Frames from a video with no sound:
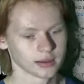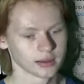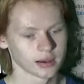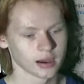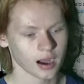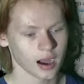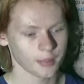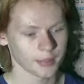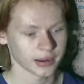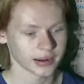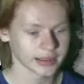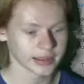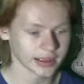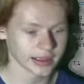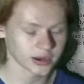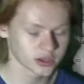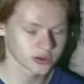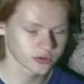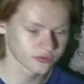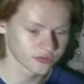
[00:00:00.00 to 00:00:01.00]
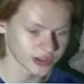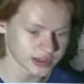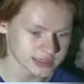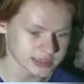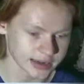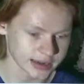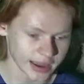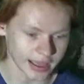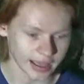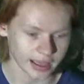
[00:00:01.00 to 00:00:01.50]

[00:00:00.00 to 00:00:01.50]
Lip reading: And again, visit